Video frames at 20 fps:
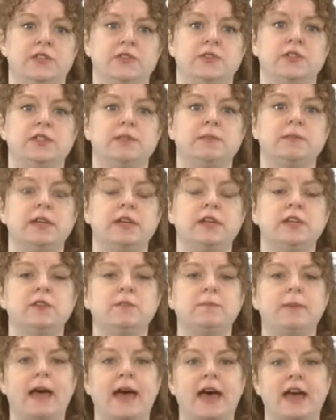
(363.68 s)
is to
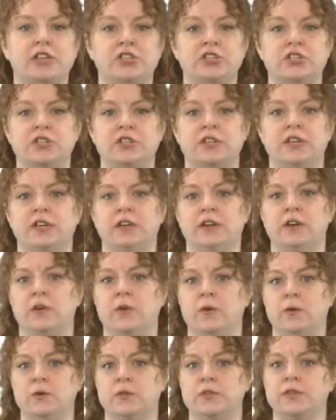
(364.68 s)
explain your passion and
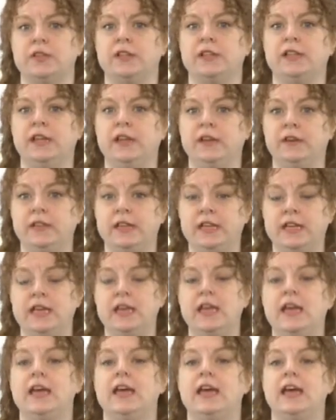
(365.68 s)
goals
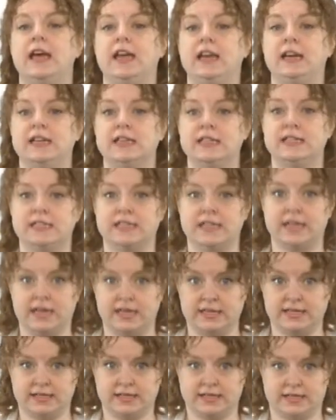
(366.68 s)
clearly and
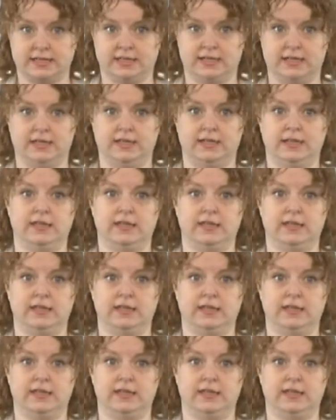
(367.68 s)
concise.